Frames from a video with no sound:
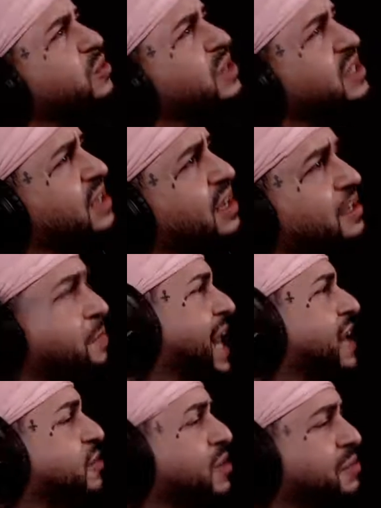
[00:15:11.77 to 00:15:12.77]
it's
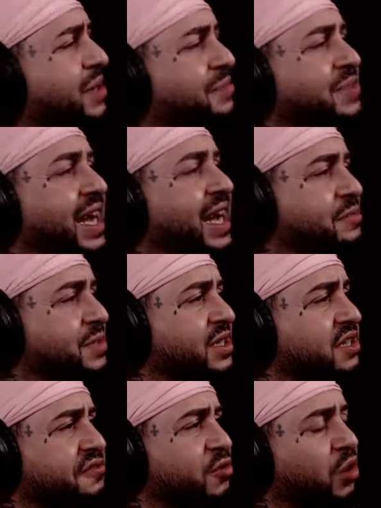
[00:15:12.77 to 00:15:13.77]
pandering, but I mean, it has to be a
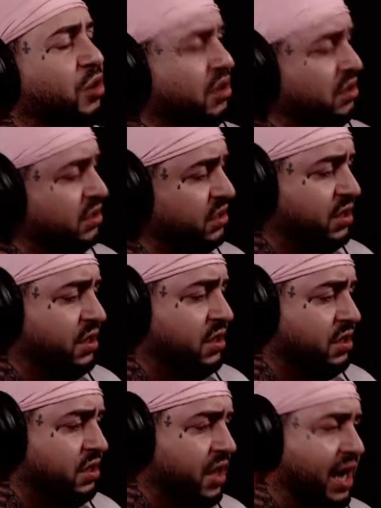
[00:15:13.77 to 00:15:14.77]
different word.
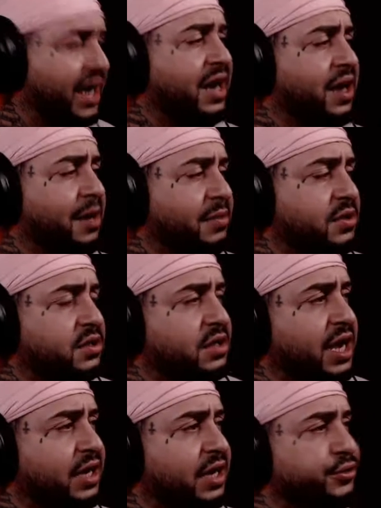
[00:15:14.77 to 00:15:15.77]
I gotta
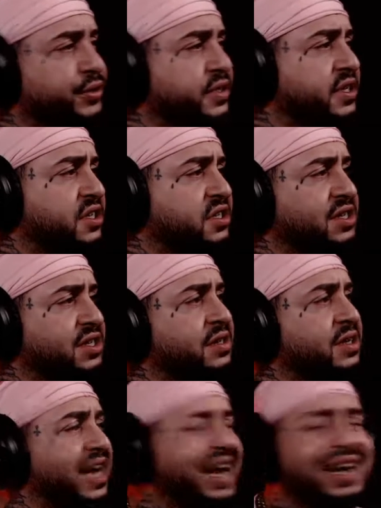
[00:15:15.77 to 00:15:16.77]
go to the dictionary.
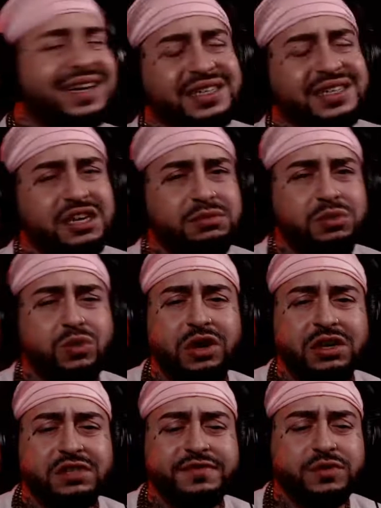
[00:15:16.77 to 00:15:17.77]
I gotta get a couple
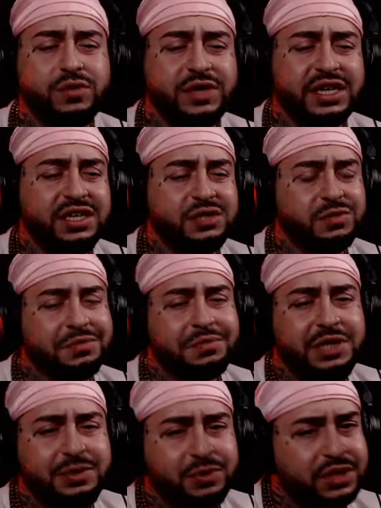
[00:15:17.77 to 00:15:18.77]
words for what it is when
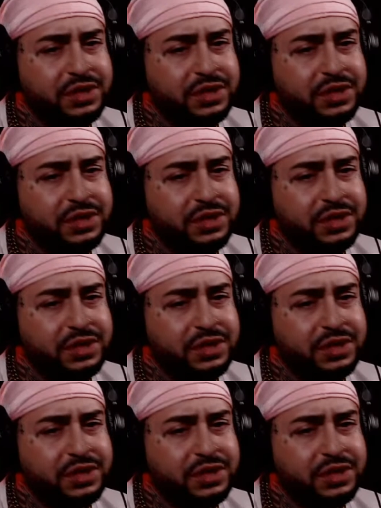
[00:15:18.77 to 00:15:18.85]
people